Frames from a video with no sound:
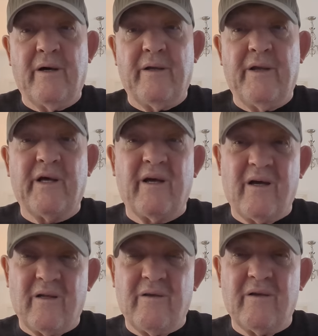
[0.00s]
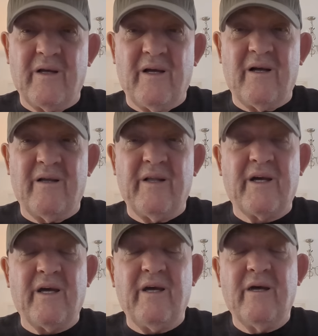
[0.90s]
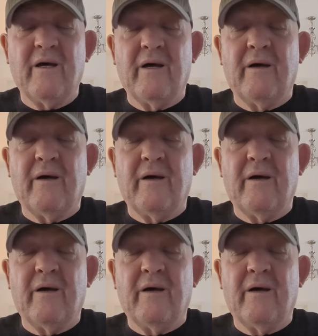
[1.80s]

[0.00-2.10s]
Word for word: and Nicky can he, Nicky